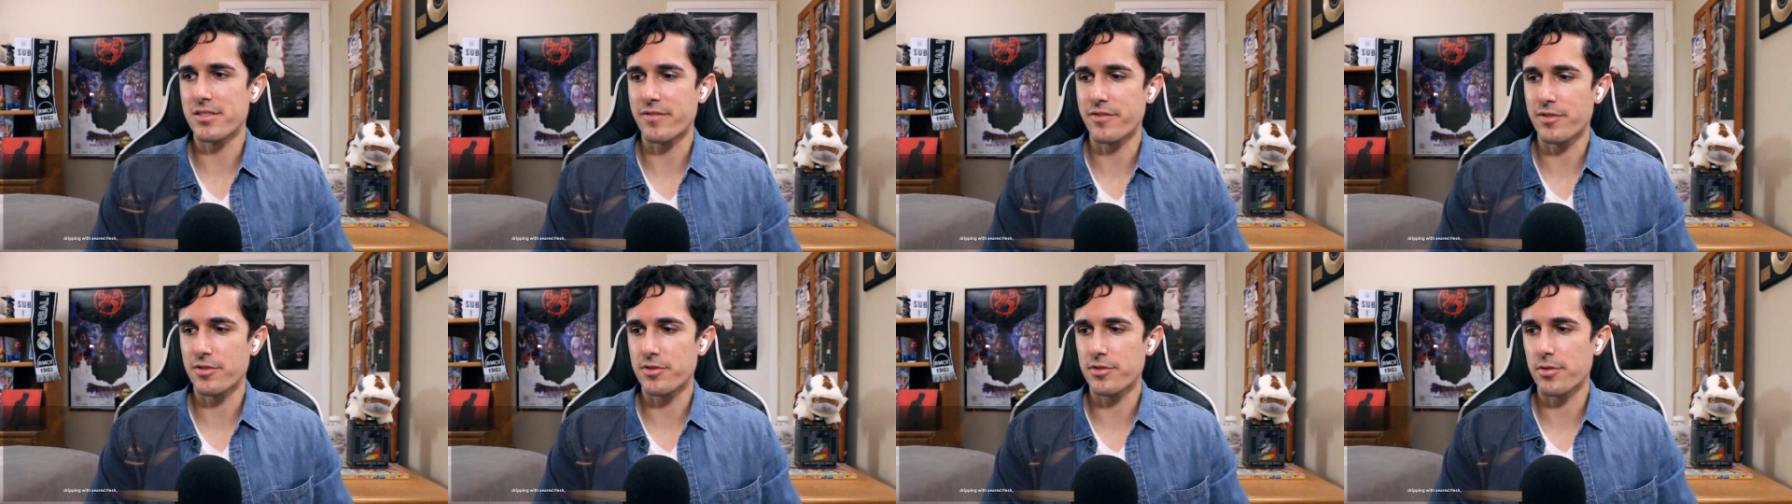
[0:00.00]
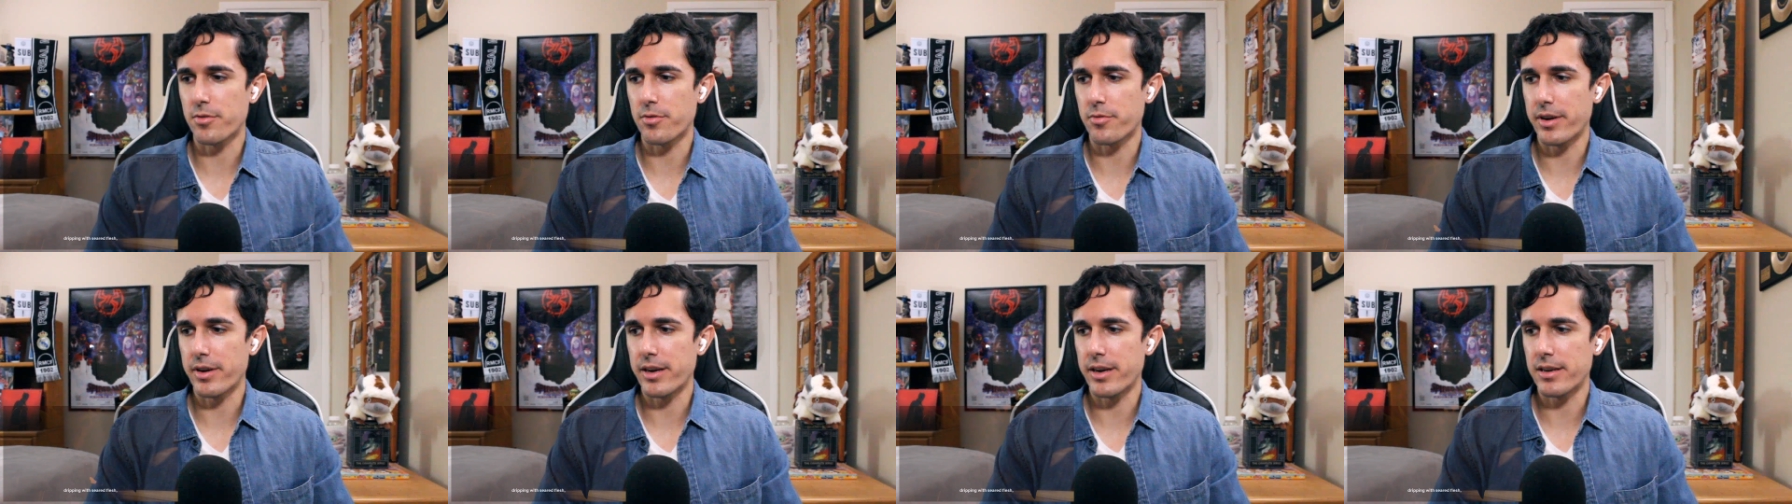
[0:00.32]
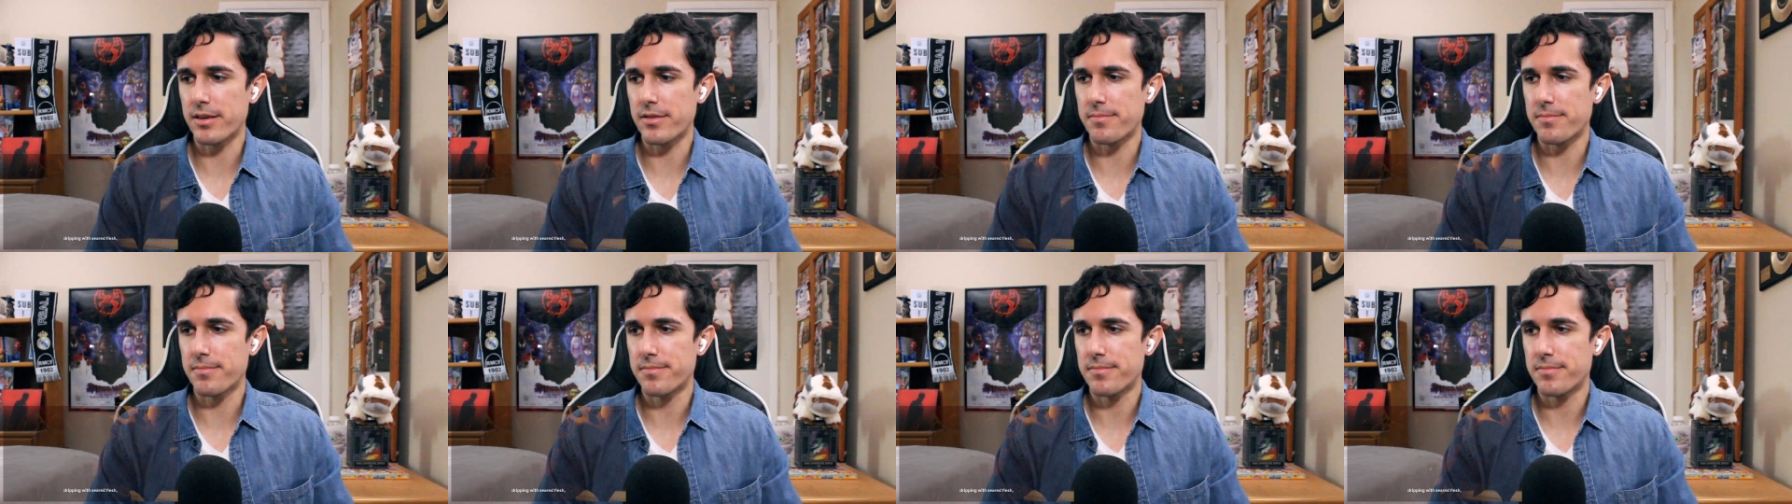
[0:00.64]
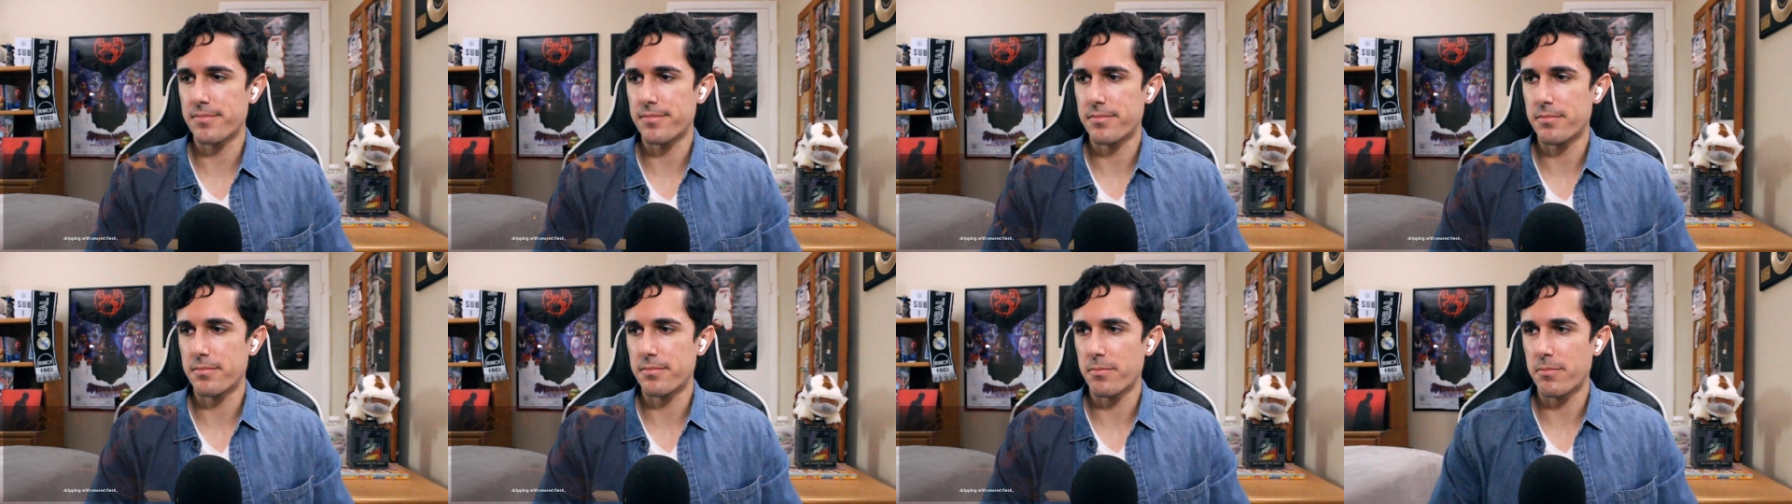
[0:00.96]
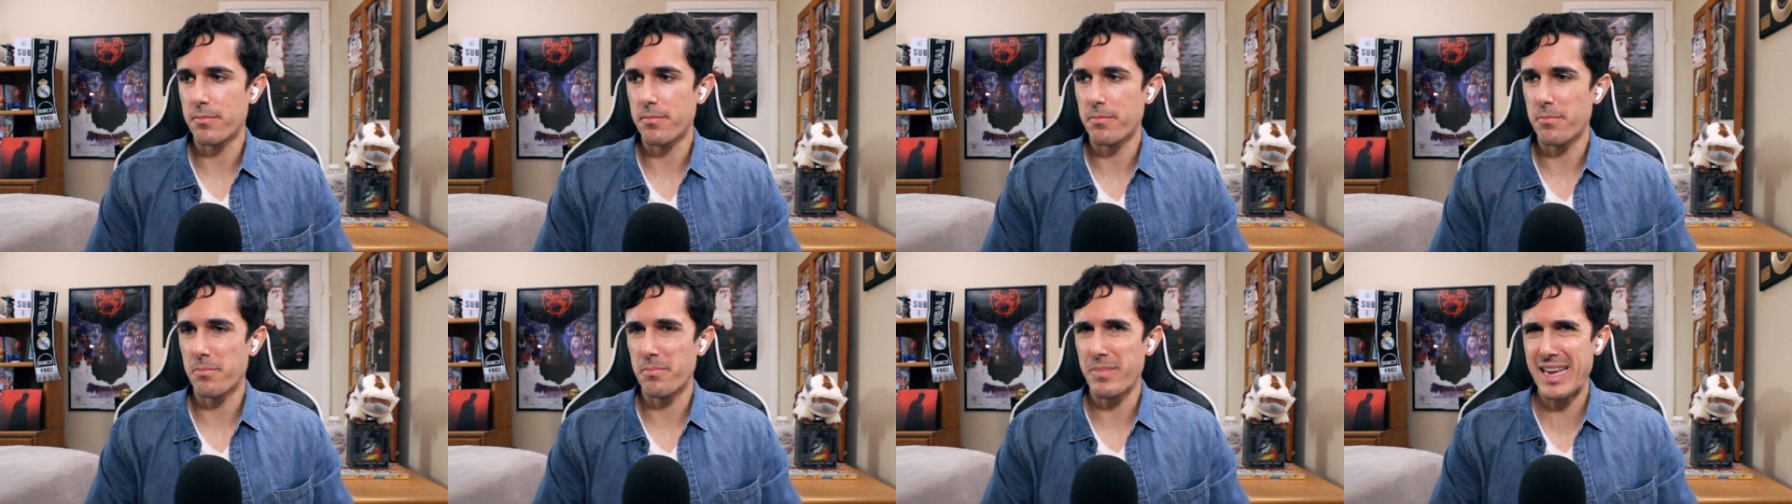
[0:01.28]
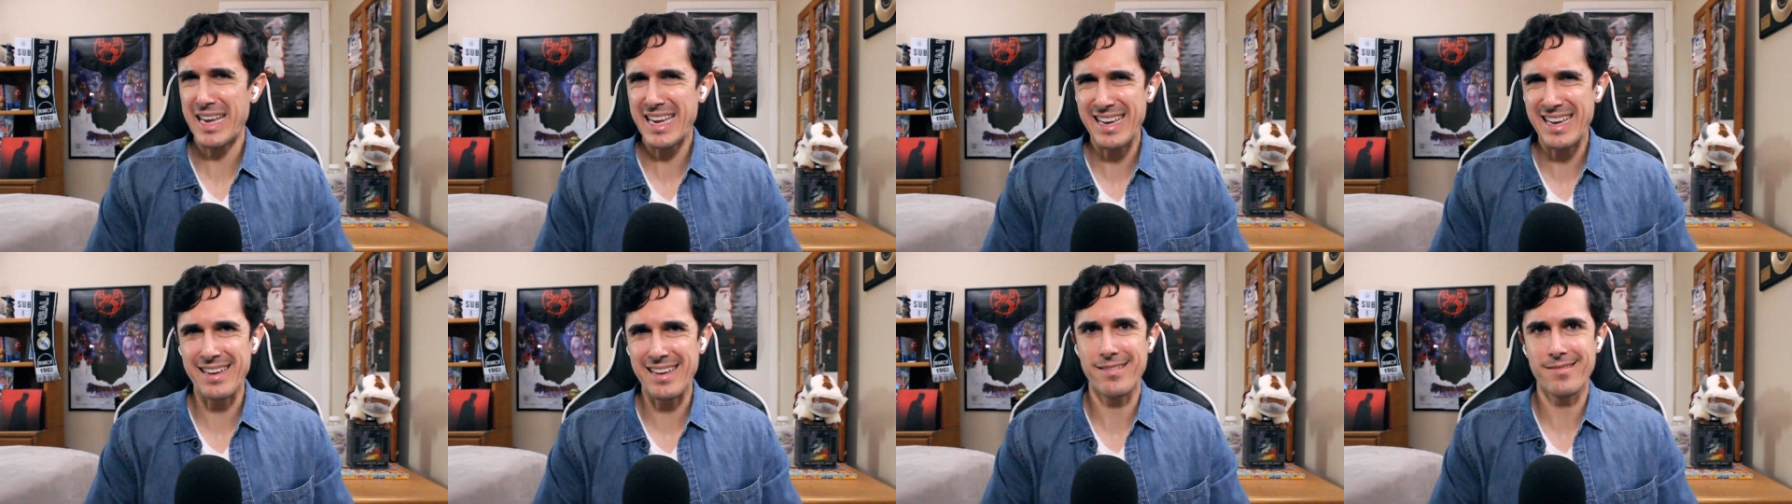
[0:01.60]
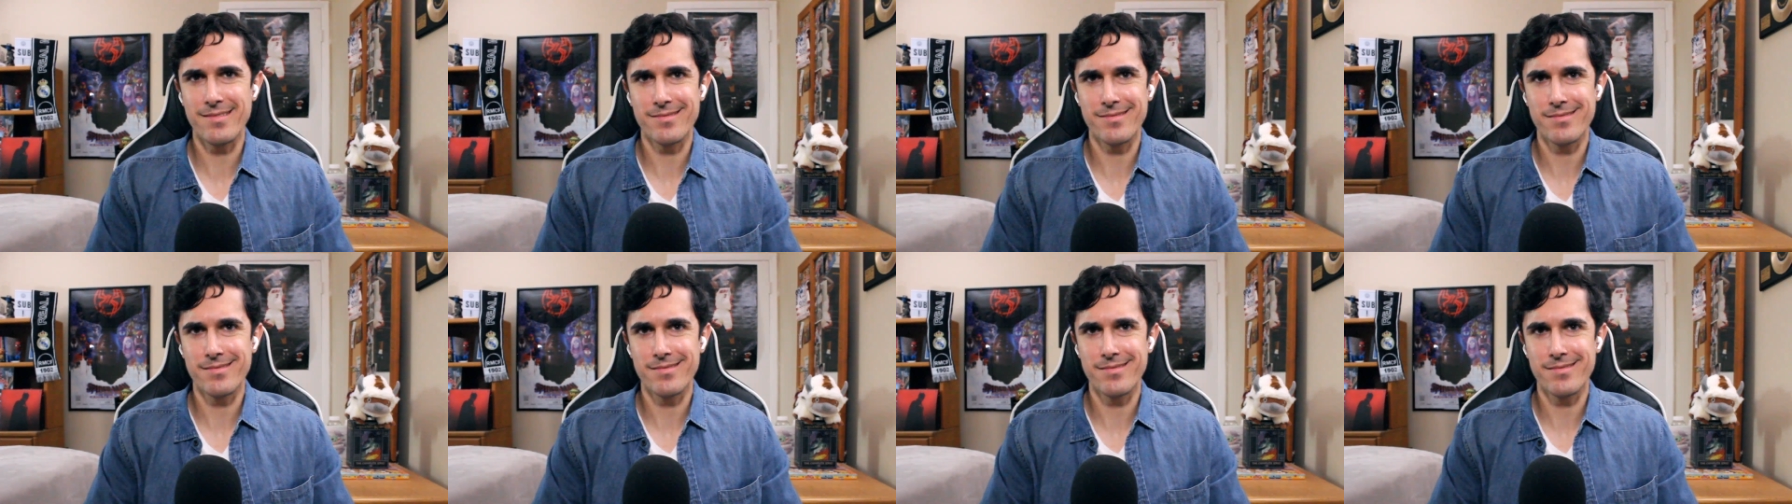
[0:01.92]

for Sol Regem. Man.